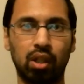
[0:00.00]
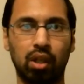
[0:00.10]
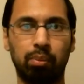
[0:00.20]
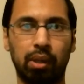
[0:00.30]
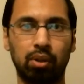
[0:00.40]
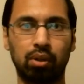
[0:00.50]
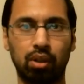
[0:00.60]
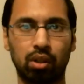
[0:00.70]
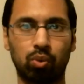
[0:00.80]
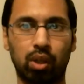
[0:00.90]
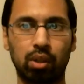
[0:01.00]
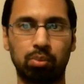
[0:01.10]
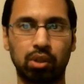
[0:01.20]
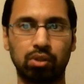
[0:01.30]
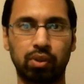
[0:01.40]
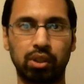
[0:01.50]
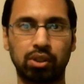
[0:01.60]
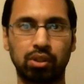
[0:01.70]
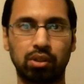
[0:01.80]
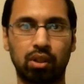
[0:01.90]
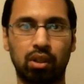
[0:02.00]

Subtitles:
about Quran preservation.